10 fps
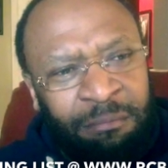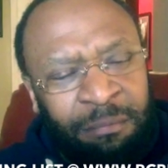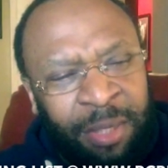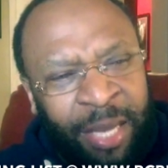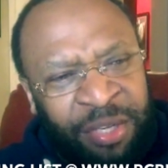
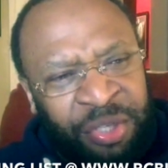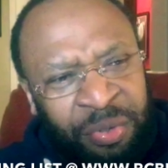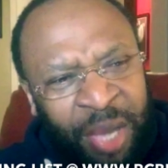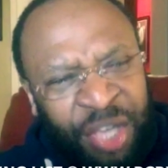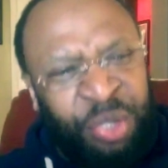as you
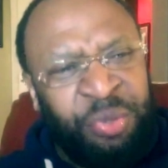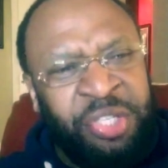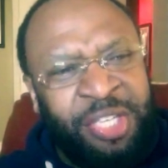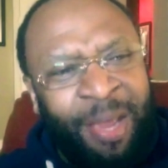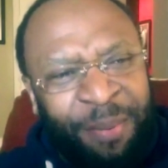
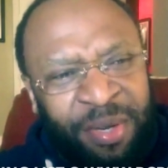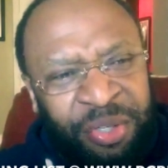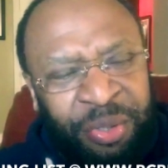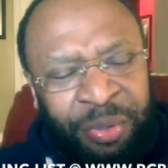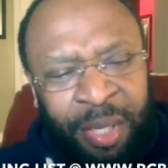step into
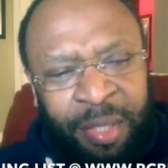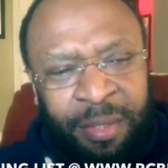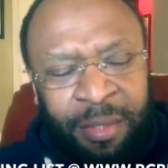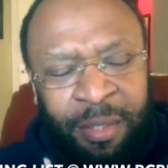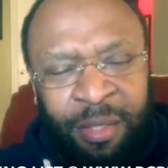it,
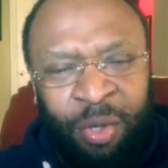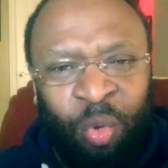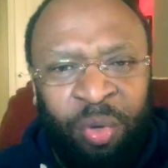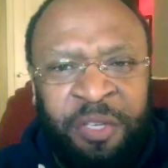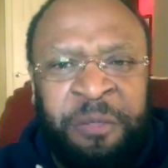the Holy
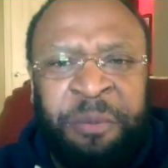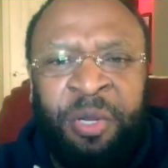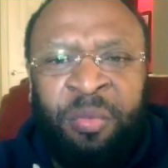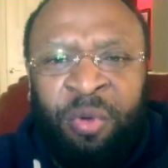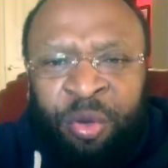Spirit will
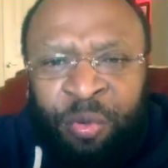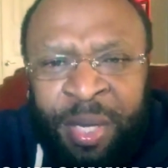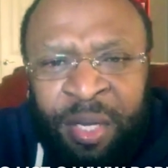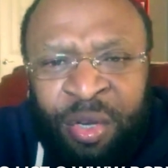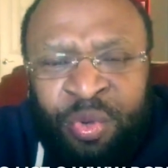create a
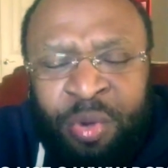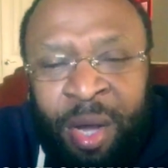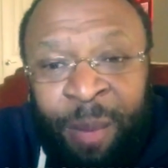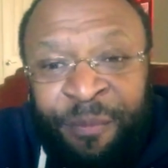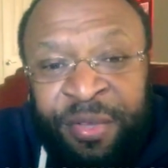new
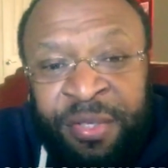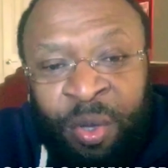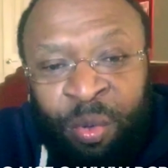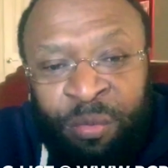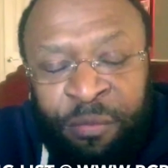comfort zone
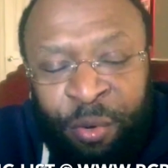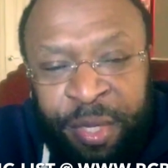for you.